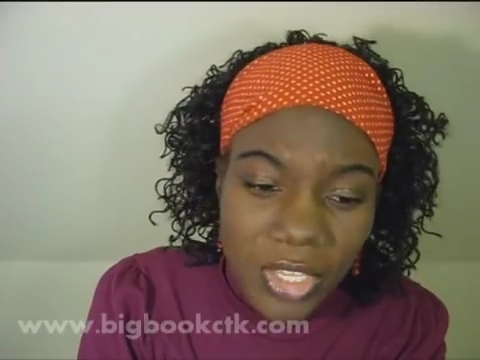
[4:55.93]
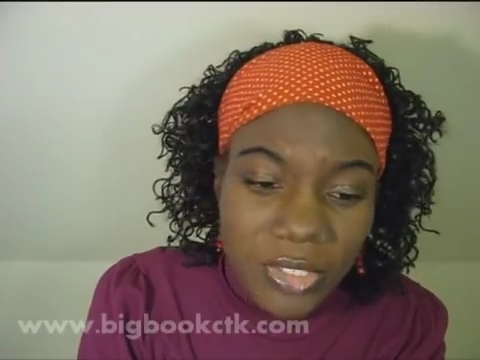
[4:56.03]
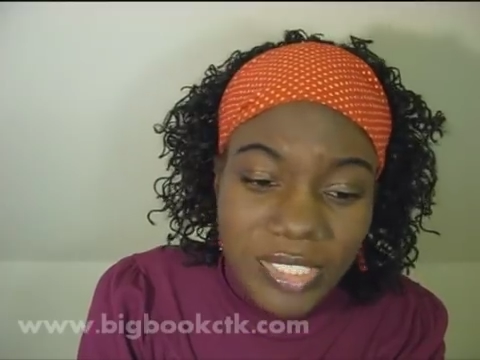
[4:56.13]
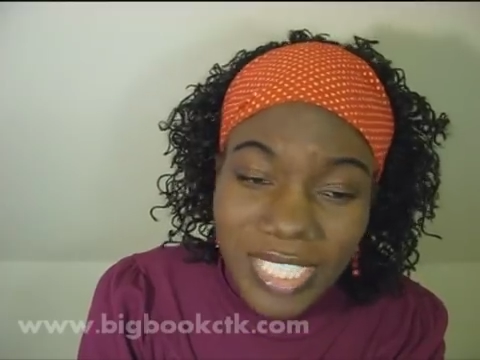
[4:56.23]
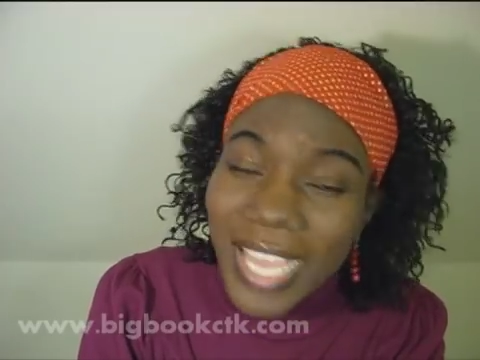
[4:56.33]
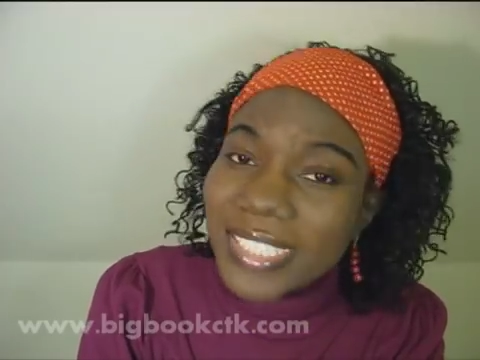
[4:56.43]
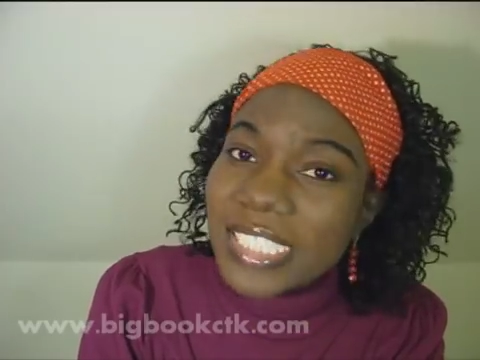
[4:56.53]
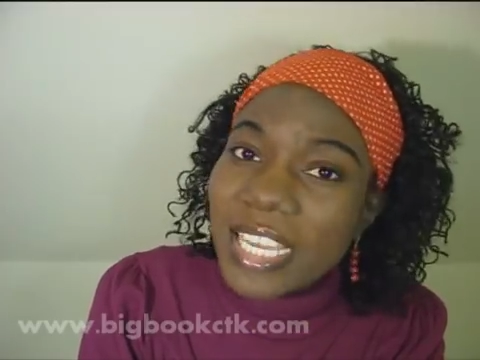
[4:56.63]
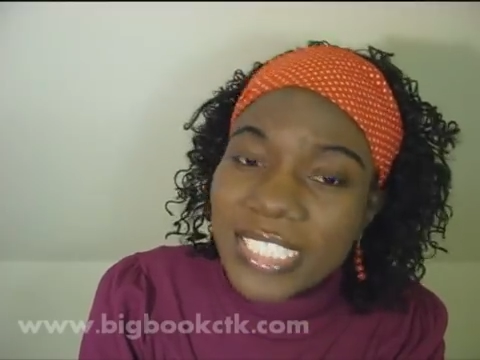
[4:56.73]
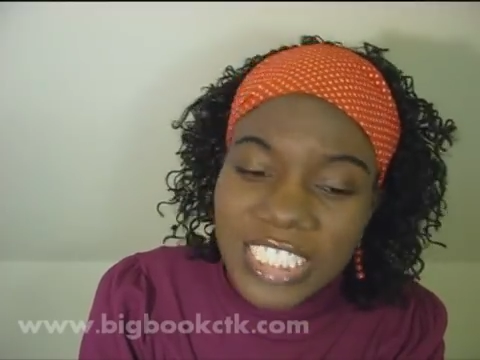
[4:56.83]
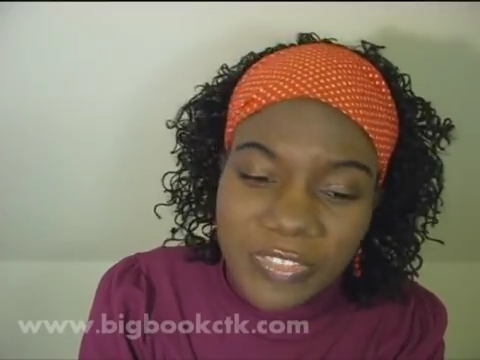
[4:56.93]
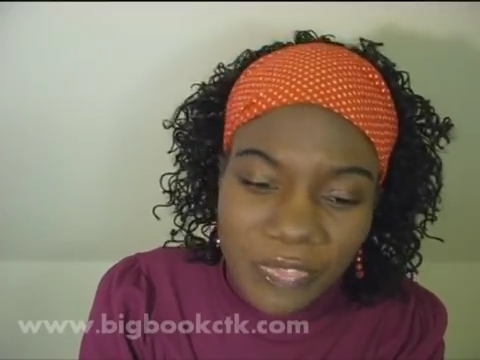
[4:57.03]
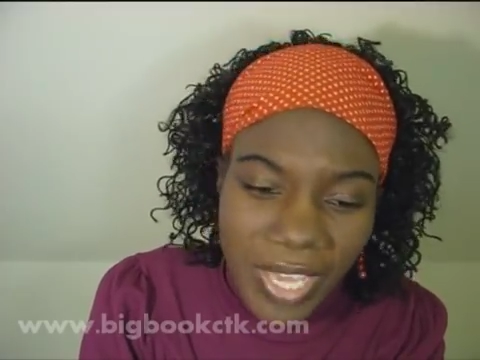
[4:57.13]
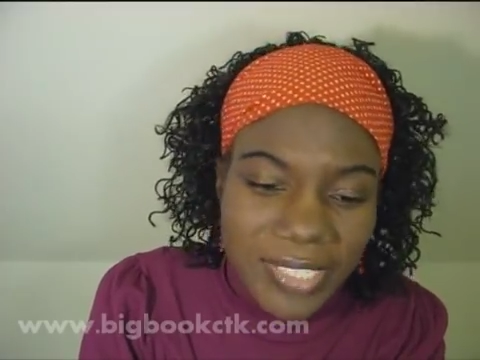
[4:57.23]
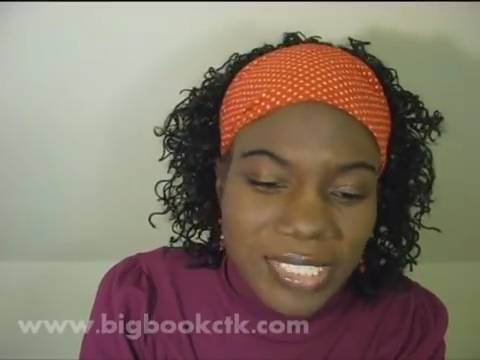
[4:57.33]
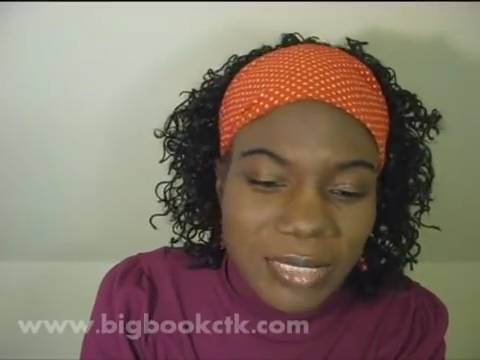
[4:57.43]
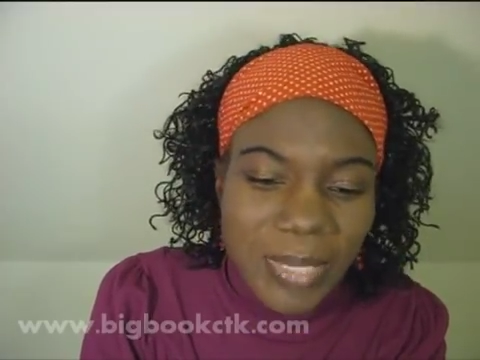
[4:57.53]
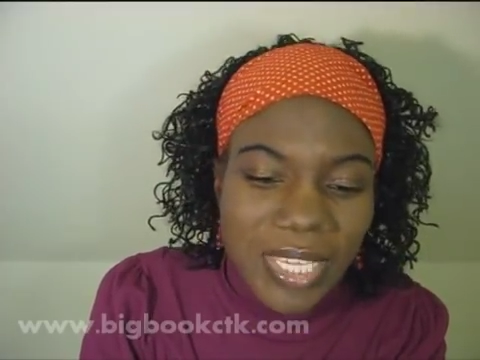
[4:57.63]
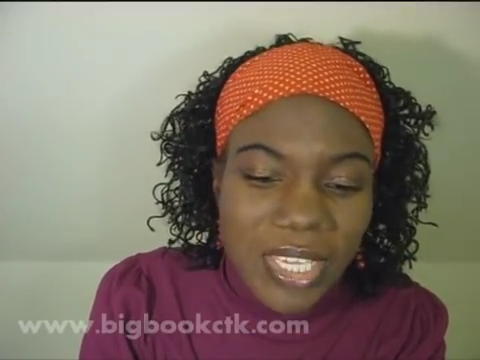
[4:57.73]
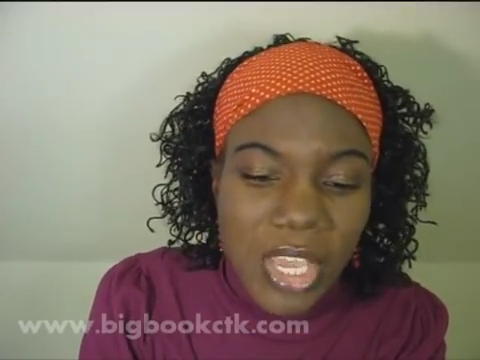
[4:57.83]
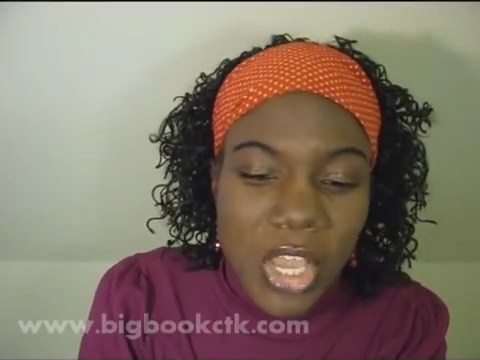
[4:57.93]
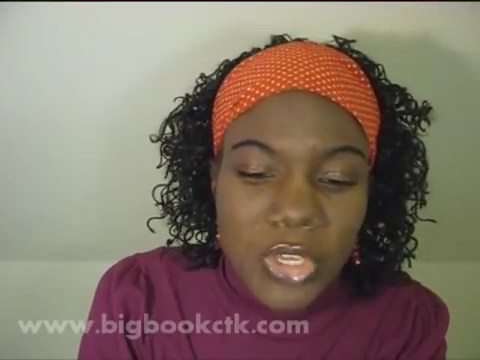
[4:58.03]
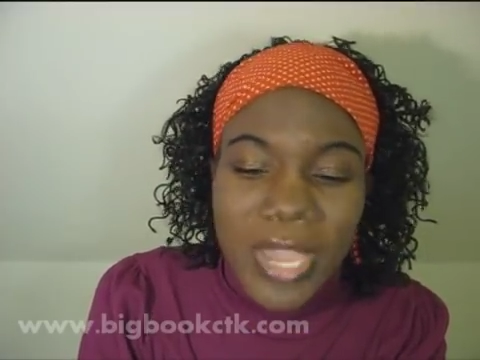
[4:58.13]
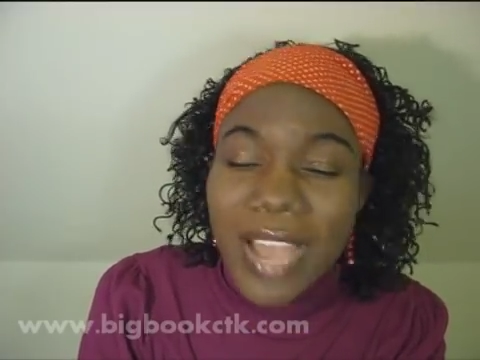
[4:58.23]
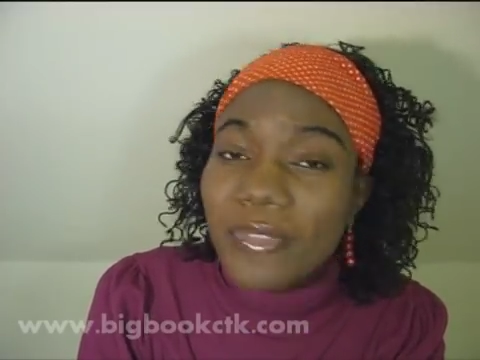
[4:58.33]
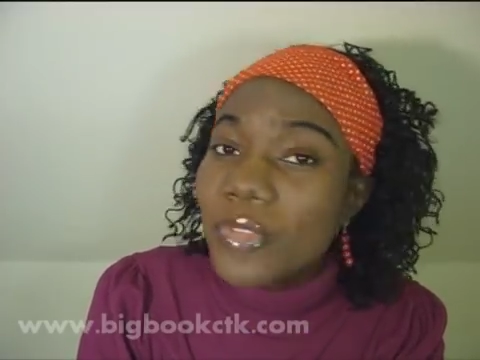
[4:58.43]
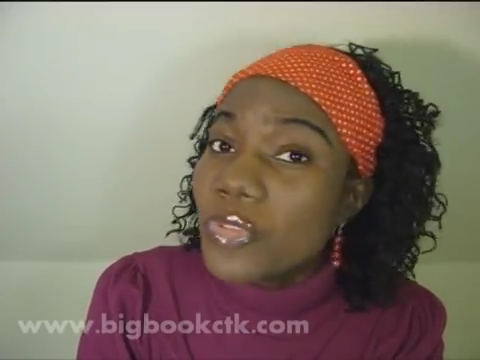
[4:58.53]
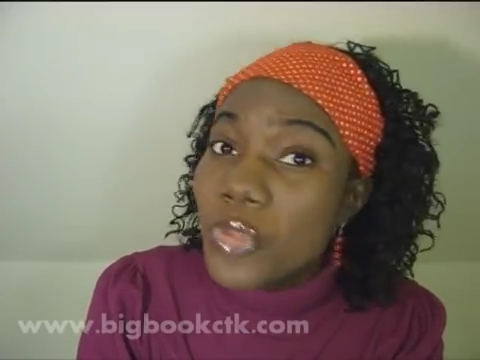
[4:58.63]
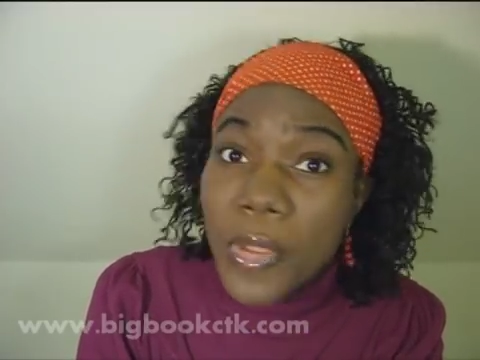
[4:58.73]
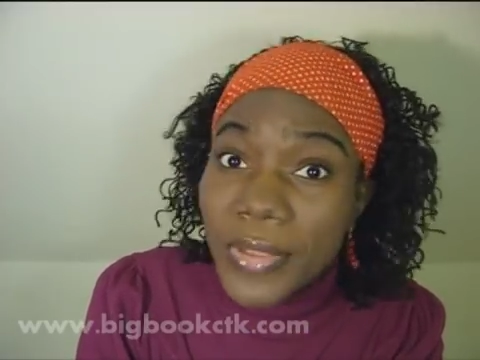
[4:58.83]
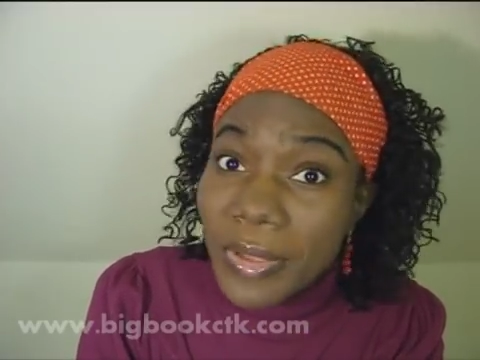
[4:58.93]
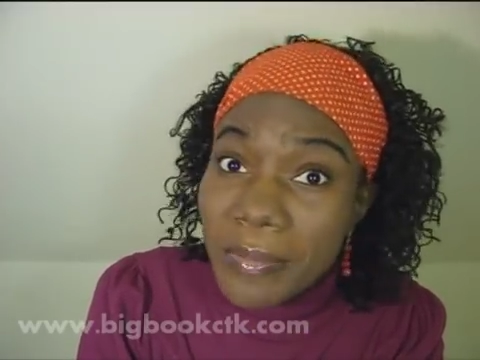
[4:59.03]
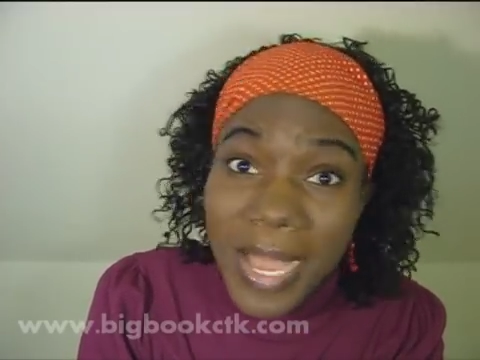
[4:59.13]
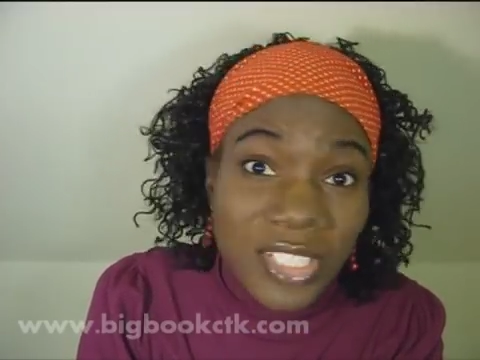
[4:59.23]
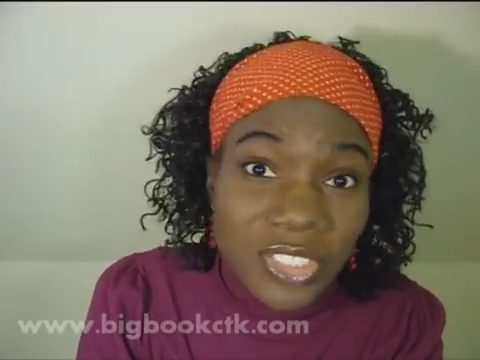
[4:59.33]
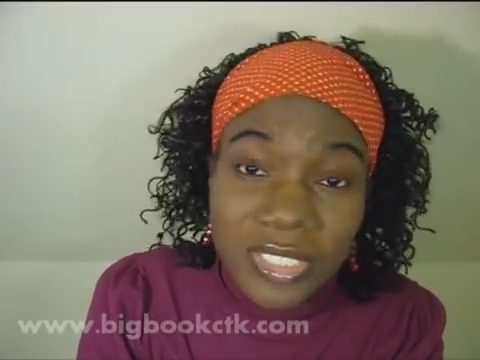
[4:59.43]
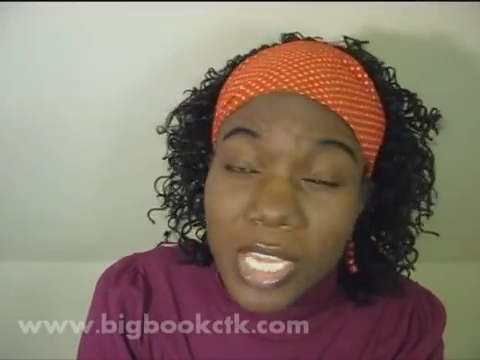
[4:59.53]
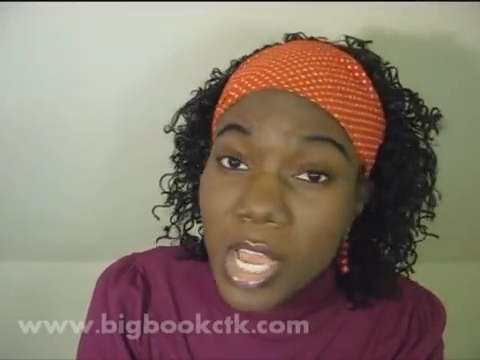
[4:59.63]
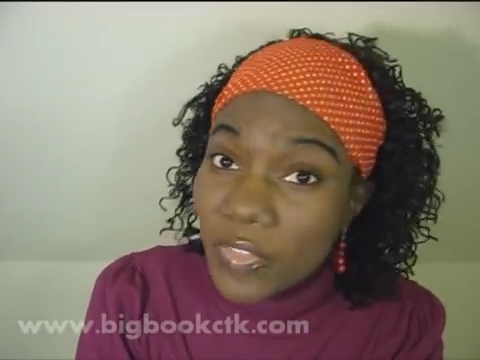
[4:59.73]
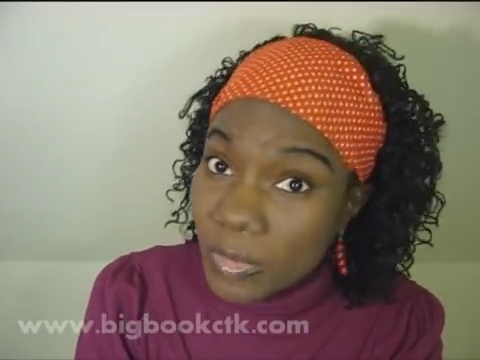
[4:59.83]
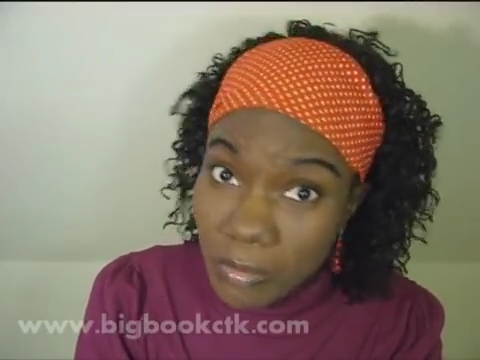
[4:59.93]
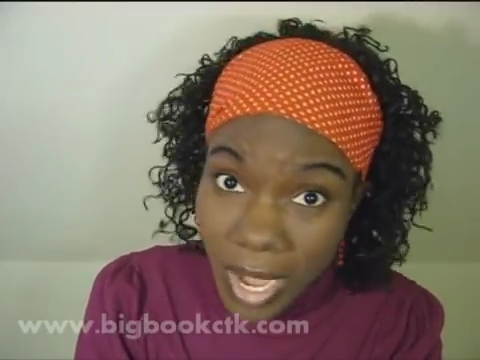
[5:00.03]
You take delight in vexing me. You have no compassion for